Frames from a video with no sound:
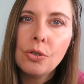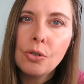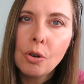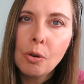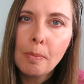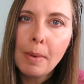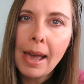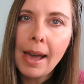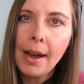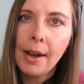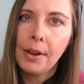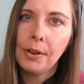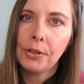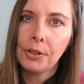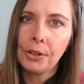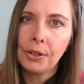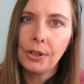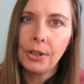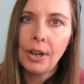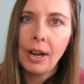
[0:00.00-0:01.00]
no
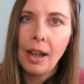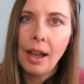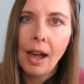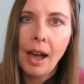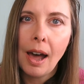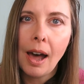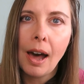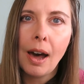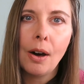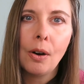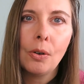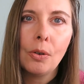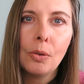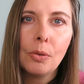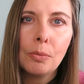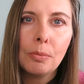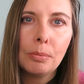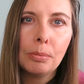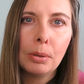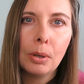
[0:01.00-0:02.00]
matter how
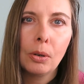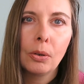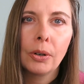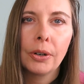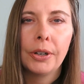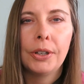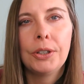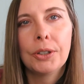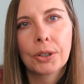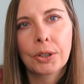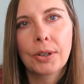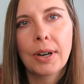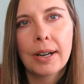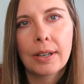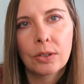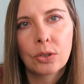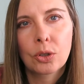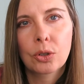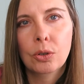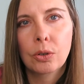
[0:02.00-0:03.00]
poor your
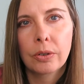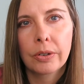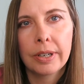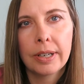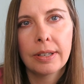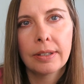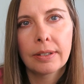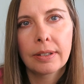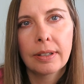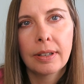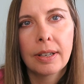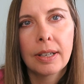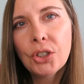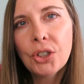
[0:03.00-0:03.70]
credit score is.